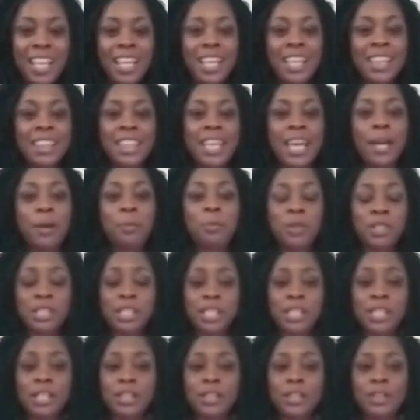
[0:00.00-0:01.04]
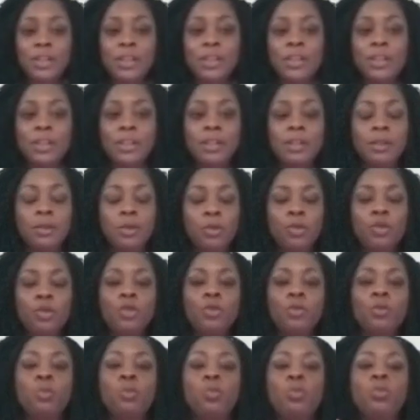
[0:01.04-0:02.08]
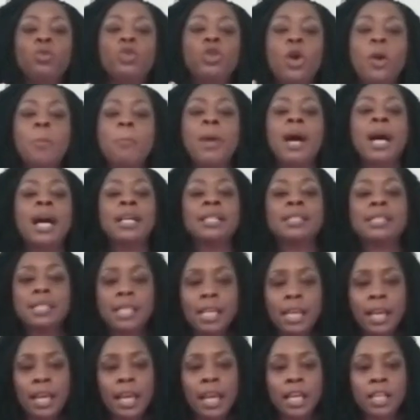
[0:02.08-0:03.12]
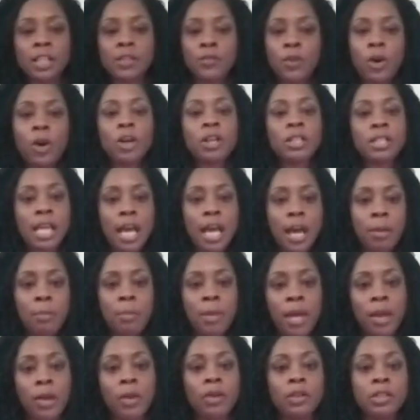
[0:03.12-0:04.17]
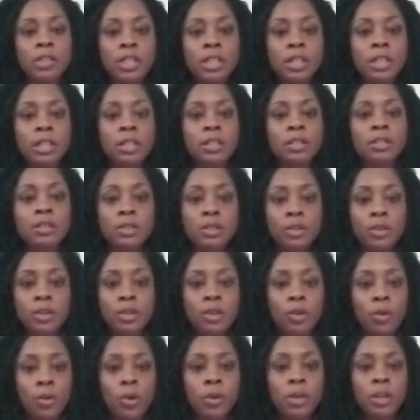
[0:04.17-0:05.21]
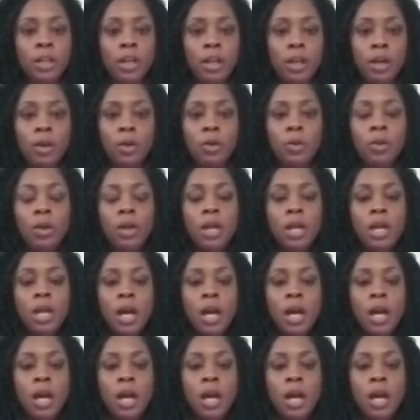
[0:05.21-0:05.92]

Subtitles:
that particular, your mindset as far as how marriage is going to go.